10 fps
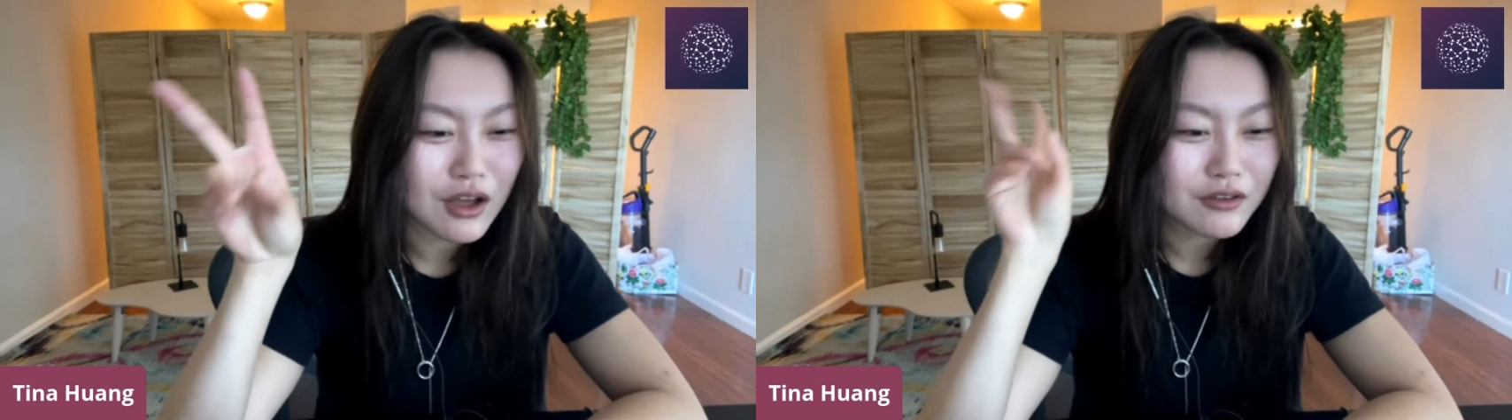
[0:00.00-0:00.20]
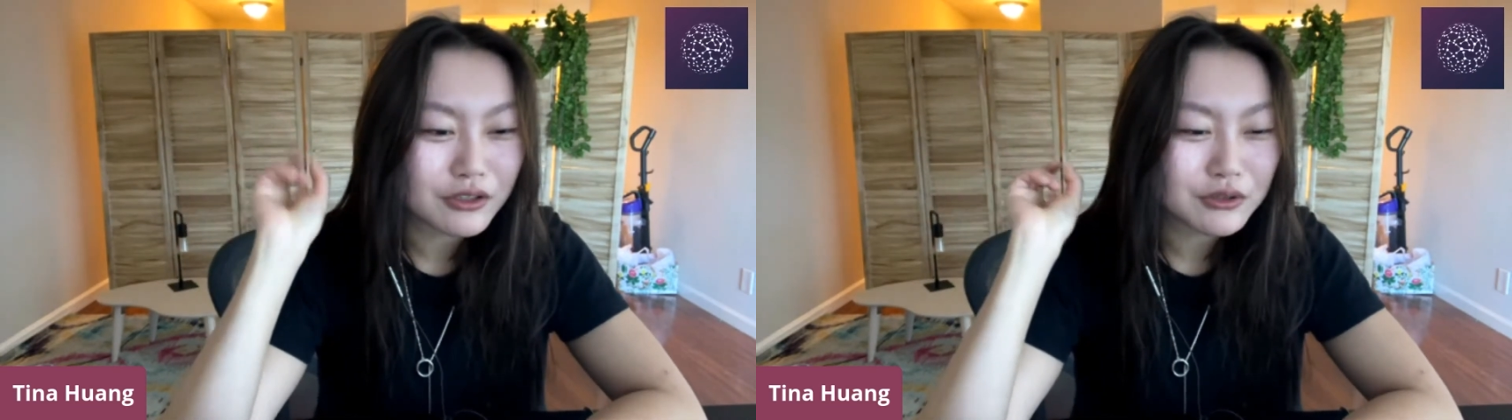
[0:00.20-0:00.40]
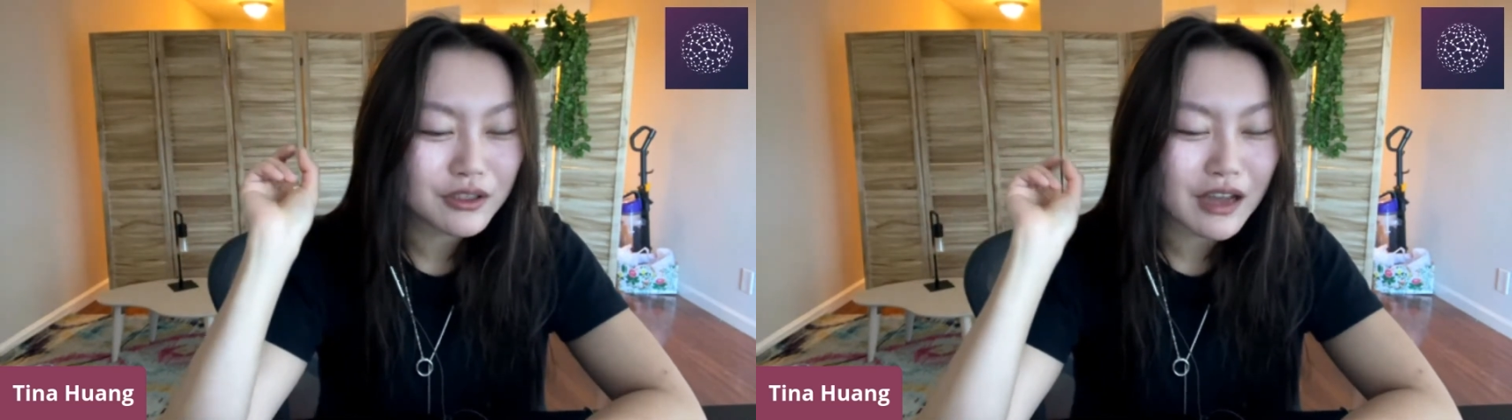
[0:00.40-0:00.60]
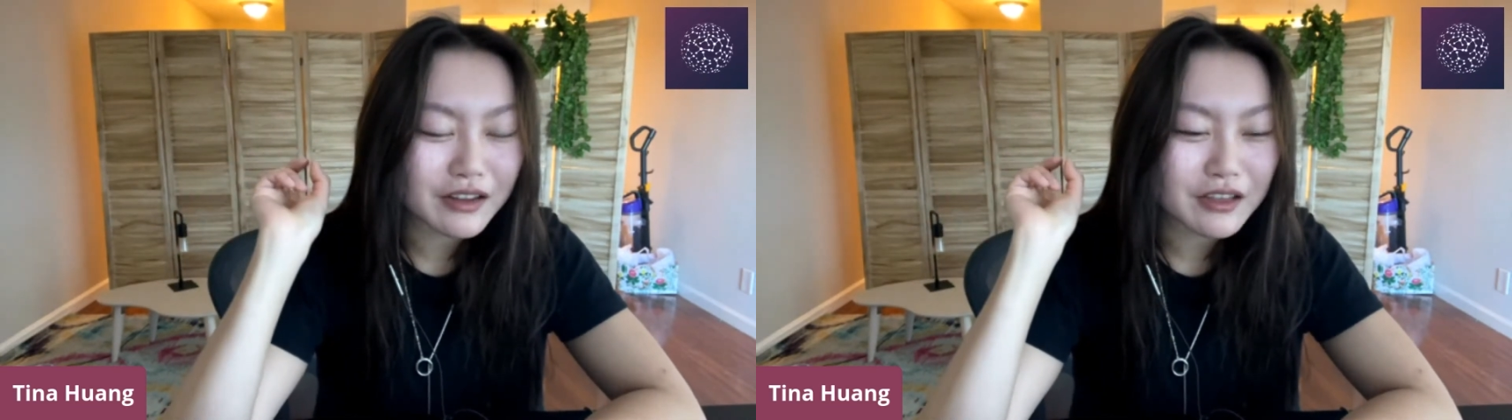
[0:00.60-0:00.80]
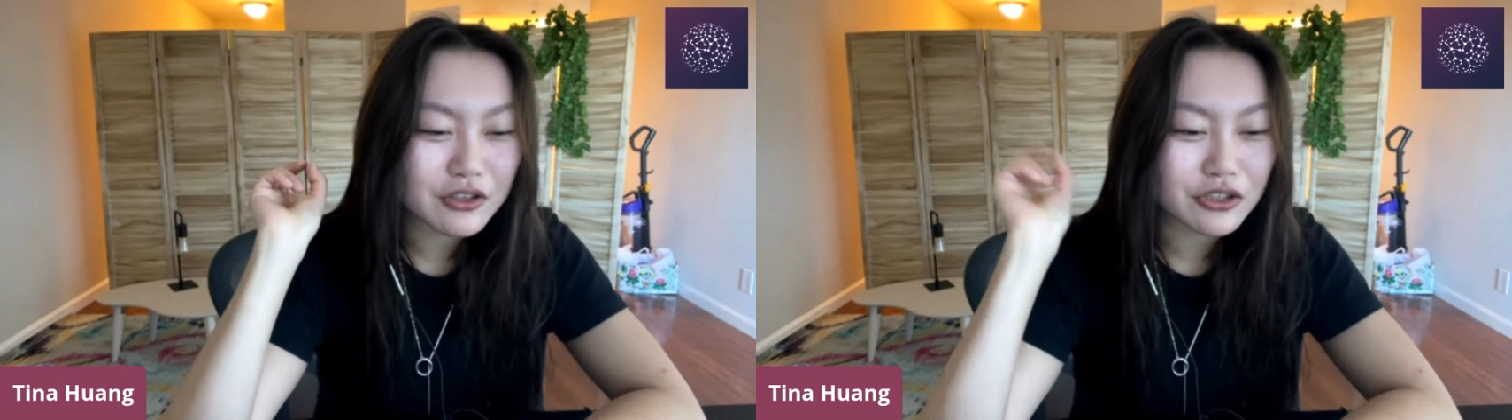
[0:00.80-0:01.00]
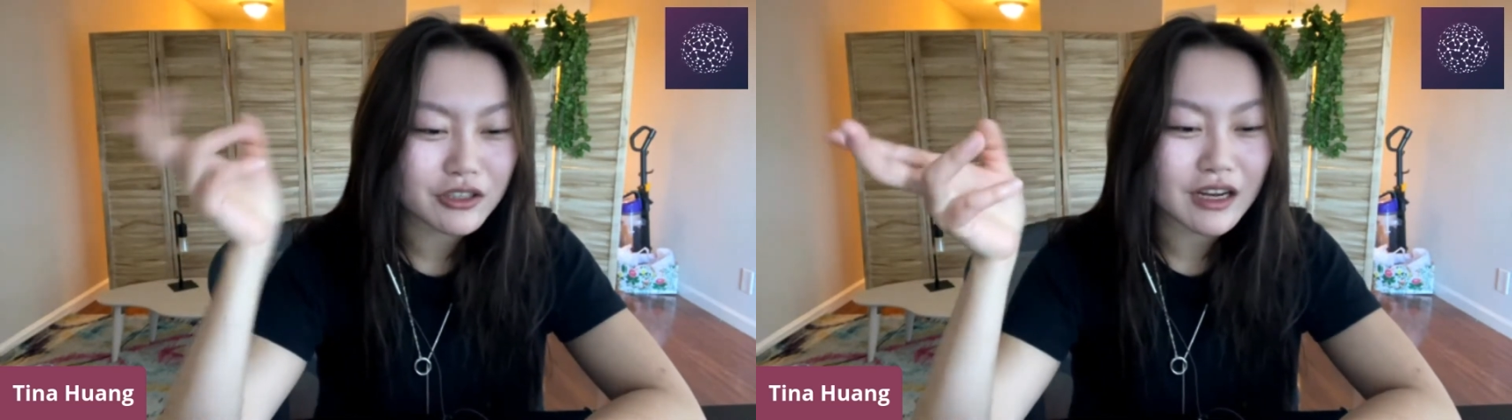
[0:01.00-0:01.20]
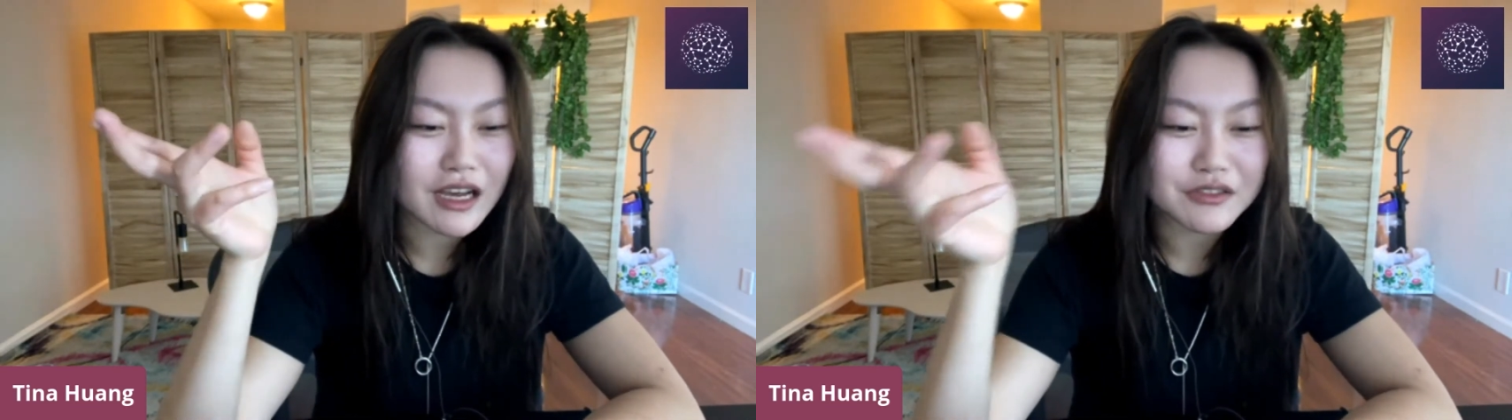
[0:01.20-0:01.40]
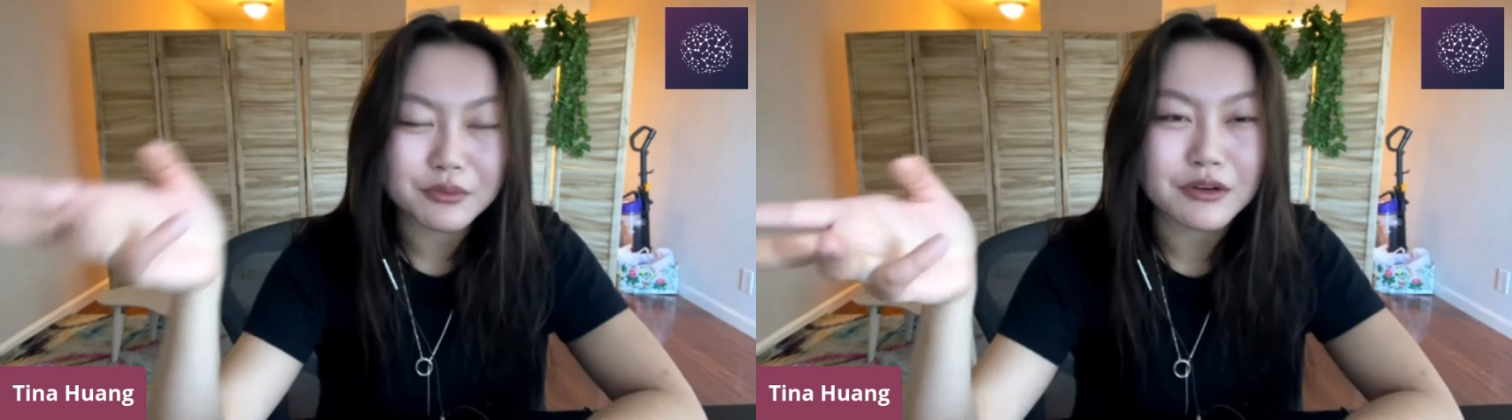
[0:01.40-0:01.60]
First one, I think you shouldn't
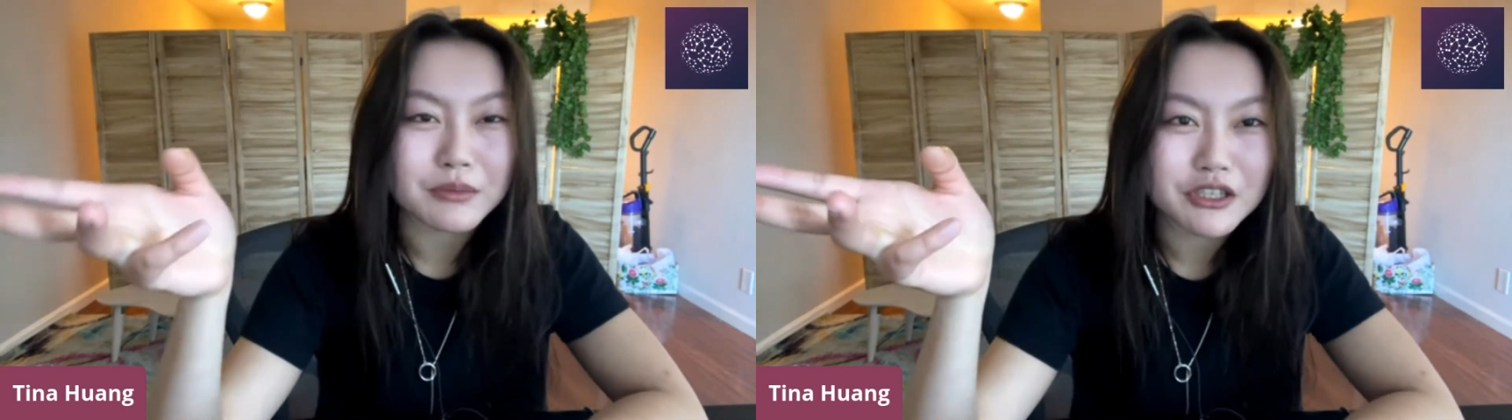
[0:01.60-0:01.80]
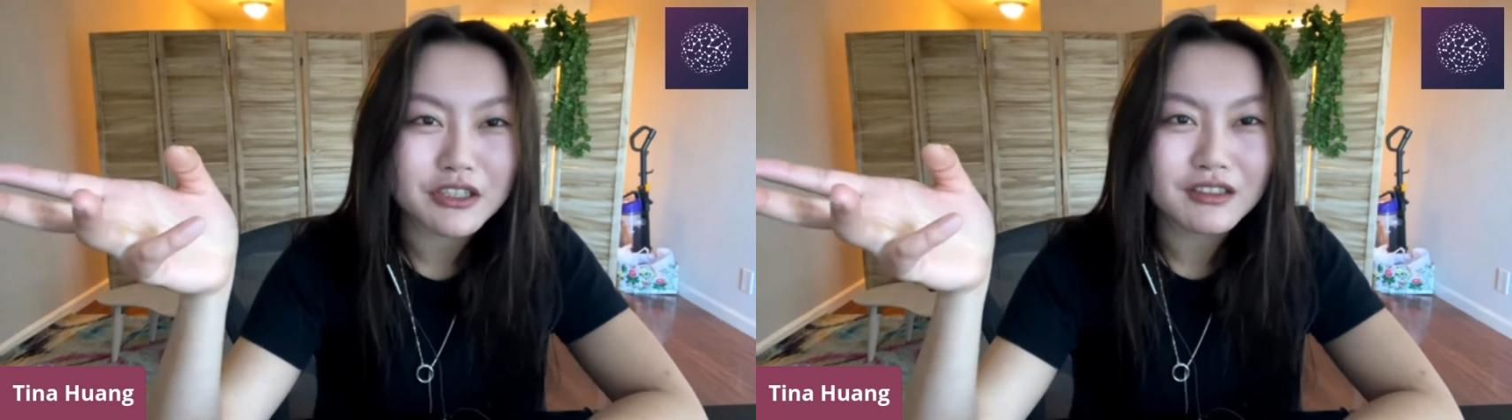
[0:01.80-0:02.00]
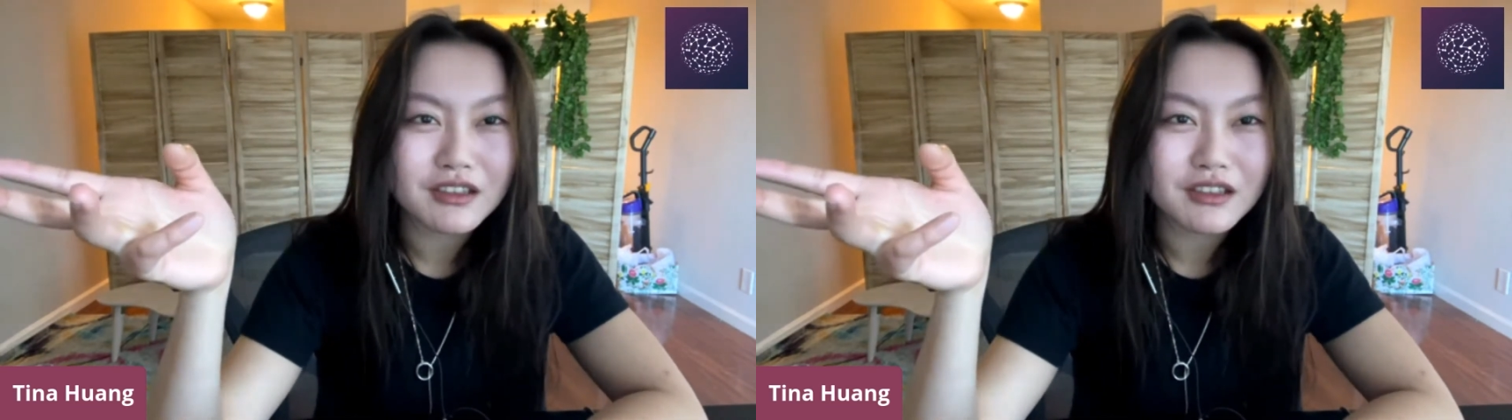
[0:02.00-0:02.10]
ask for permission.